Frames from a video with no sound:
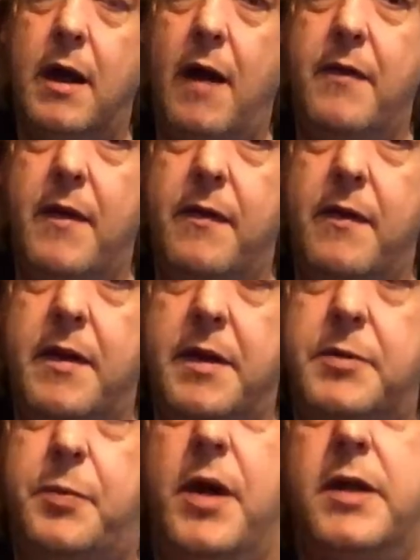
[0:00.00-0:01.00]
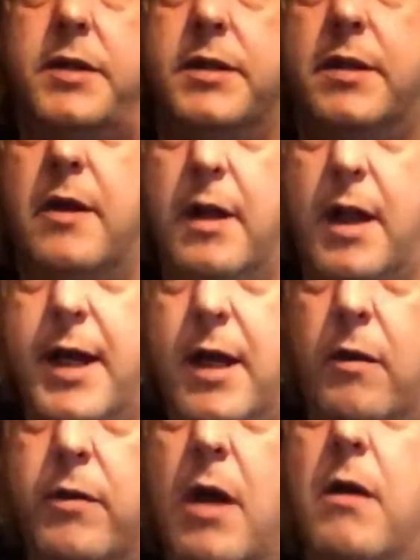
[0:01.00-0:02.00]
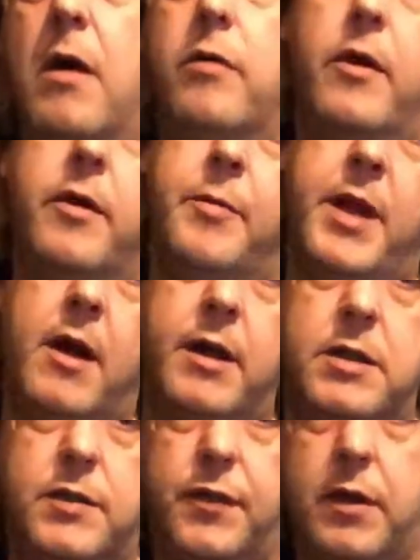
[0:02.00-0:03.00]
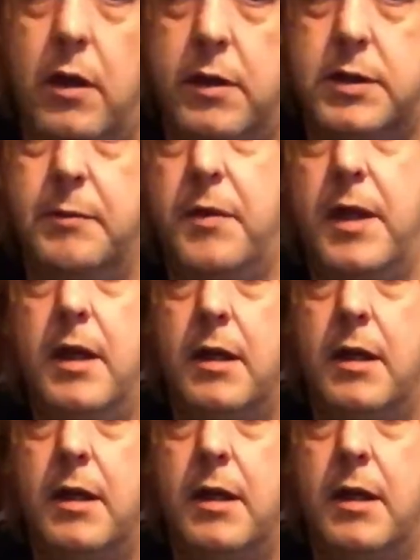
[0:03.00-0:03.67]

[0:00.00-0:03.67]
and then this person's kind of like, oh no, hold on a minute, I just forgot something.